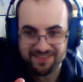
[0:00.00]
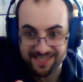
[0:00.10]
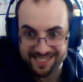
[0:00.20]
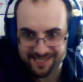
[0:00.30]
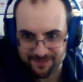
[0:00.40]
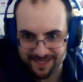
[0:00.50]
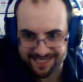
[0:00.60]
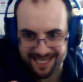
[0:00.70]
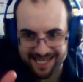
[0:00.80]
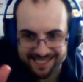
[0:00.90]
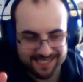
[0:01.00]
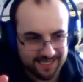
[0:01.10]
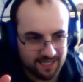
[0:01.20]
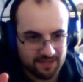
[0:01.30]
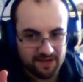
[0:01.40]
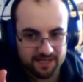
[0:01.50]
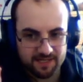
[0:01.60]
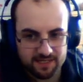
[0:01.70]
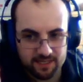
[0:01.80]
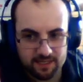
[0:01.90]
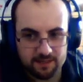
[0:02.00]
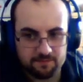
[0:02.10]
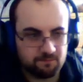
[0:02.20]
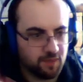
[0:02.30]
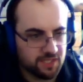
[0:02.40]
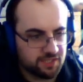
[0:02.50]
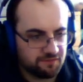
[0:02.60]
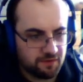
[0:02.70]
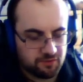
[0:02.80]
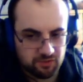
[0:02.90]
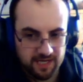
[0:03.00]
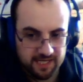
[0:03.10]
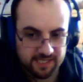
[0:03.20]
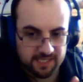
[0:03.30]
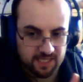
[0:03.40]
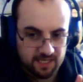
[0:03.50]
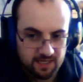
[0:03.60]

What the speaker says: This is the big test. I've added a bunch of new traits,